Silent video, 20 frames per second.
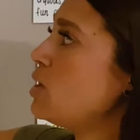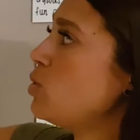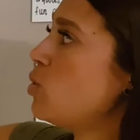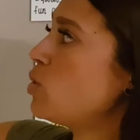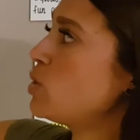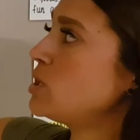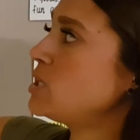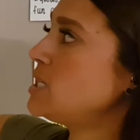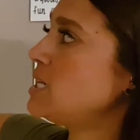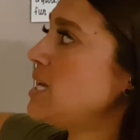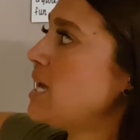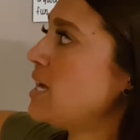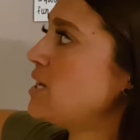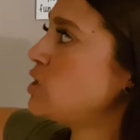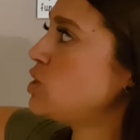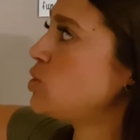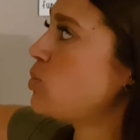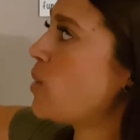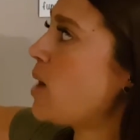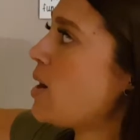in order to
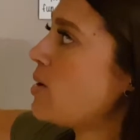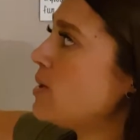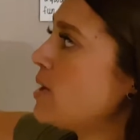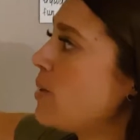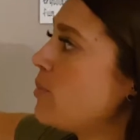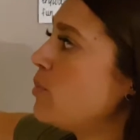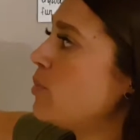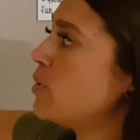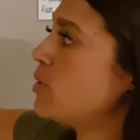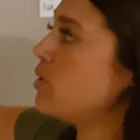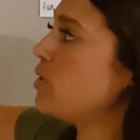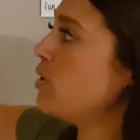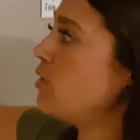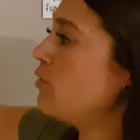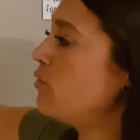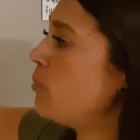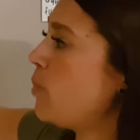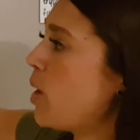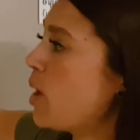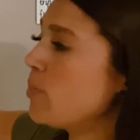get to our number
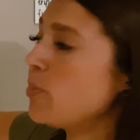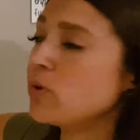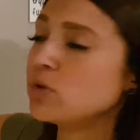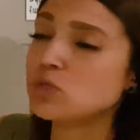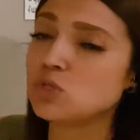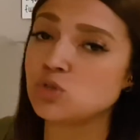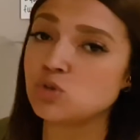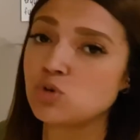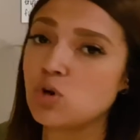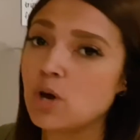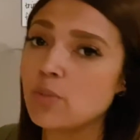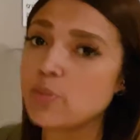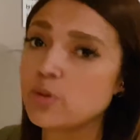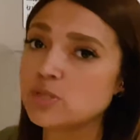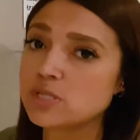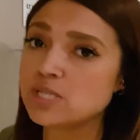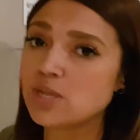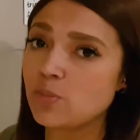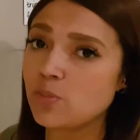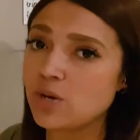of bipods and
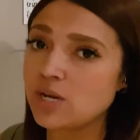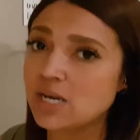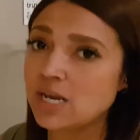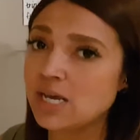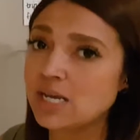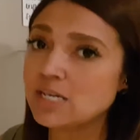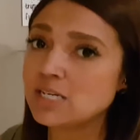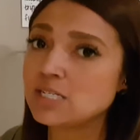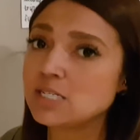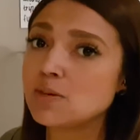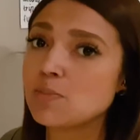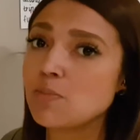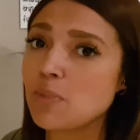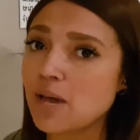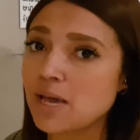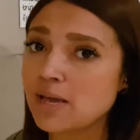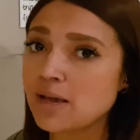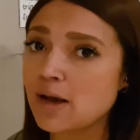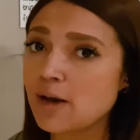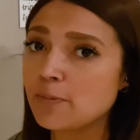tripods that we need to
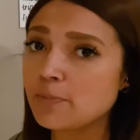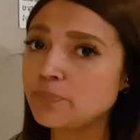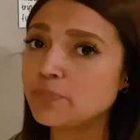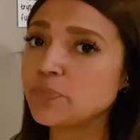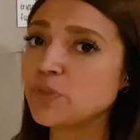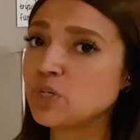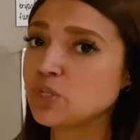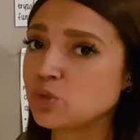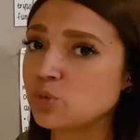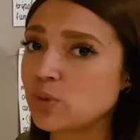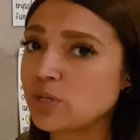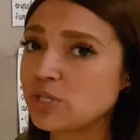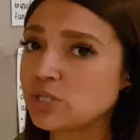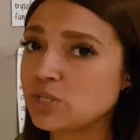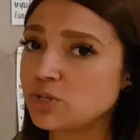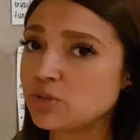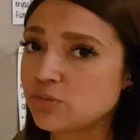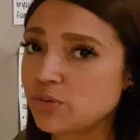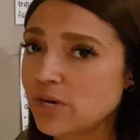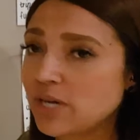make up the
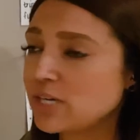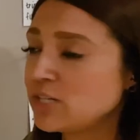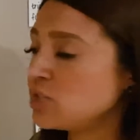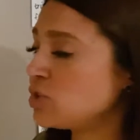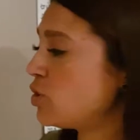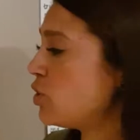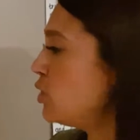23 in